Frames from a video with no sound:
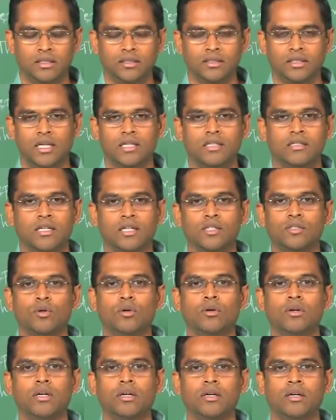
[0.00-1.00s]
that
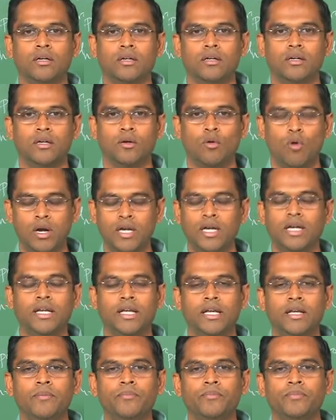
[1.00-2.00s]
threshold
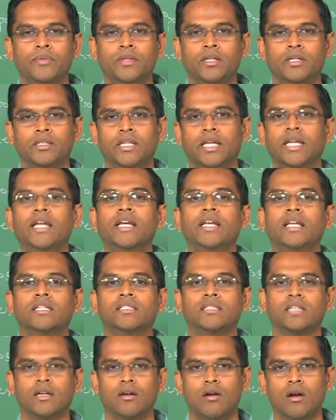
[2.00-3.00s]
quantity, the
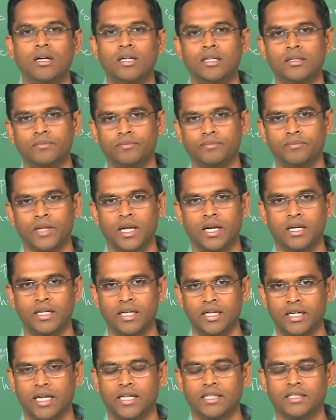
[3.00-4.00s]
EDS cannot
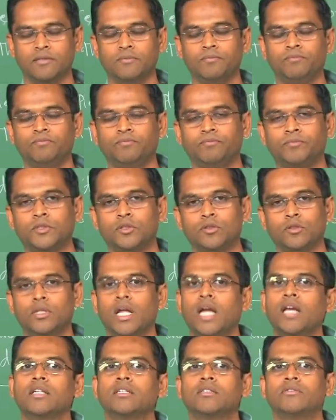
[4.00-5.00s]
detect. So,
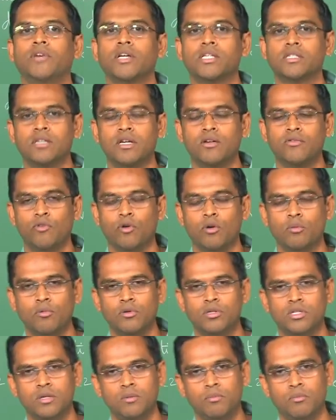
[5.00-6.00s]
that is first and
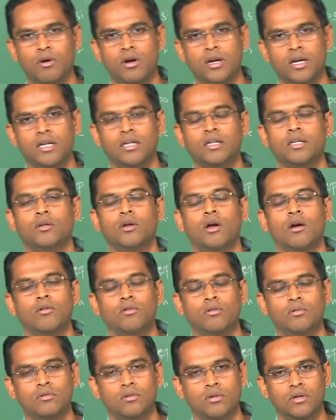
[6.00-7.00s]
foremost important you have
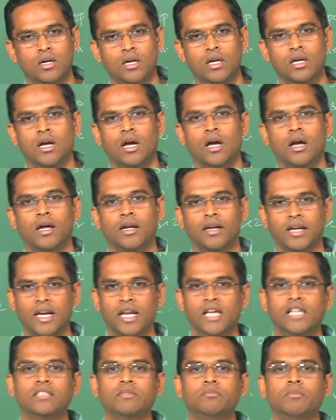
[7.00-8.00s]
to
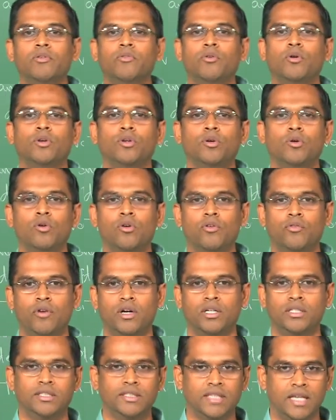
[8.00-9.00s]
realize before you go
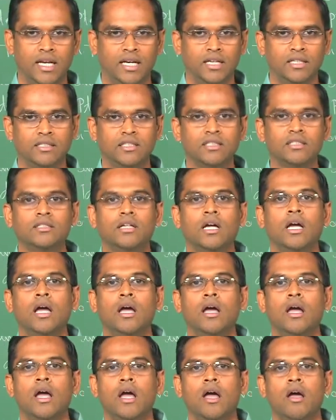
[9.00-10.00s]
for this analysis,
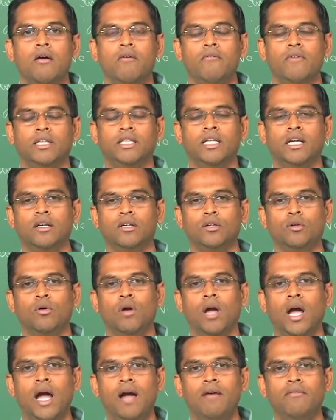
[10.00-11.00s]
whether you
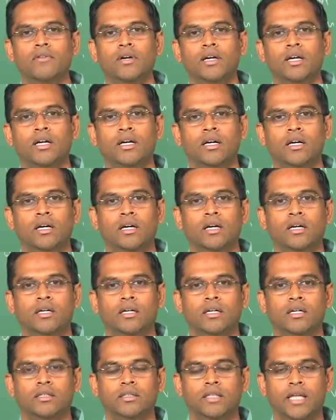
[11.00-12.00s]
have
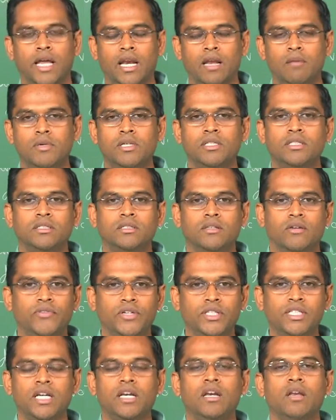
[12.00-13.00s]
the elements
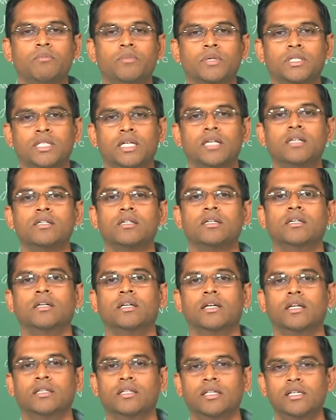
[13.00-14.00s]
sufficiently present
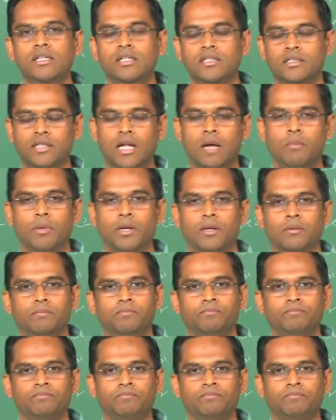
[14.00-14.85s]
in the sample.